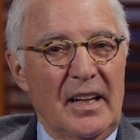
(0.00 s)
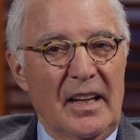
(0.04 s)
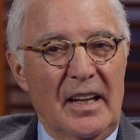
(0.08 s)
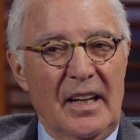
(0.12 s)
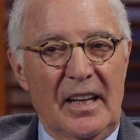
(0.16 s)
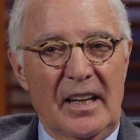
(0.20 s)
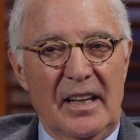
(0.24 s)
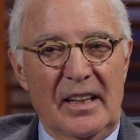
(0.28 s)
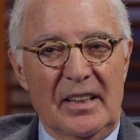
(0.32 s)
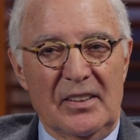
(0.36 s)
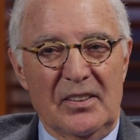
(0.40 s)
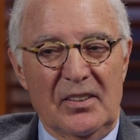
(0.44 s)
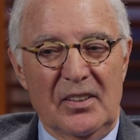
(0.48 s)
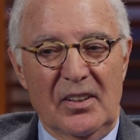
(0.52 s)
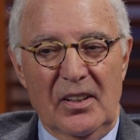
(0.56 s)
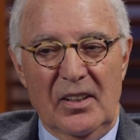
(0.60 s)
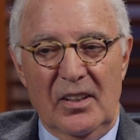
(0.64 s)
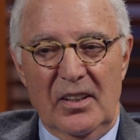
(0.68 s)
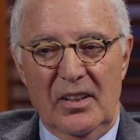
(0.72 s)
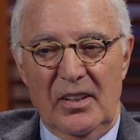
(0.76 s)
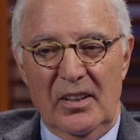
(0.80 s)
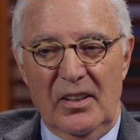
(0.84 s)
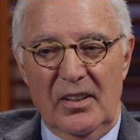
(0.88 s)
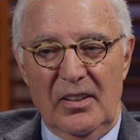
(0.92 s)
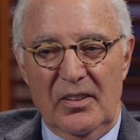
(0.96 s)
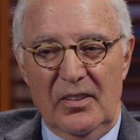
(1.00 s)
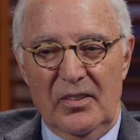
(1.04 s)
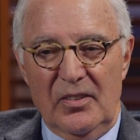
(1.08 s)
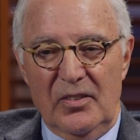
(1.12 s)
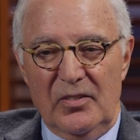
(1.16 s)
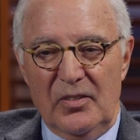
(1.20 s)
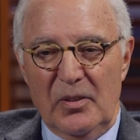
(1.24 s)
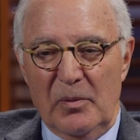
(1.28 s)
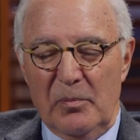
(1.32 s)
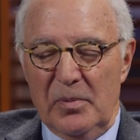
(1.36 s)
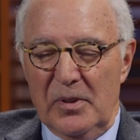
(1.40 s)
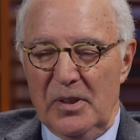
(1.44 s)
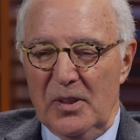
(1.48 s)
And uh,
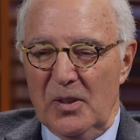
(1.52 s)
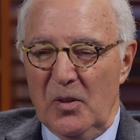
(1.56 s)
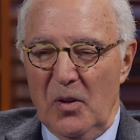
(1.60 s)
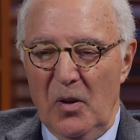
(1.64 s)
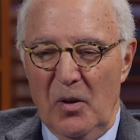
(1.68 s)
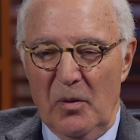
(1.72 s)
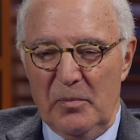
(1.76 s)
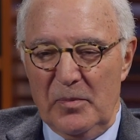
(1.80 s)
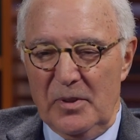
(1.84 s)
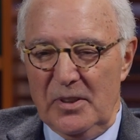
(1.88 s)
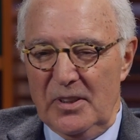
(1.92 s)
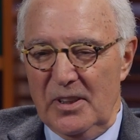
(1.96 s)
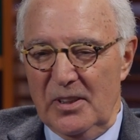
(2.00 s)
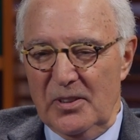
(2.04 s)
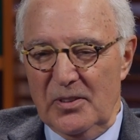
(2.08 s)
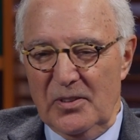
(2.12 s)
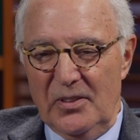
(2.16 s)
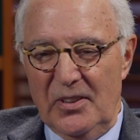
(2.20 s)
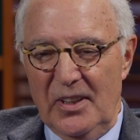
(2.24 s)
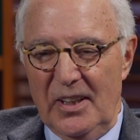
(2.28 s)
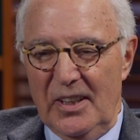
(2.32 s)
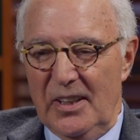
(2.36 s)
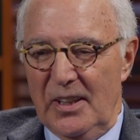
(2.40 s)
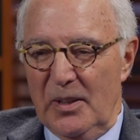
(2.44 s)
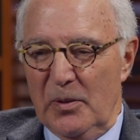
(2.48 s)
somebody called me the other day.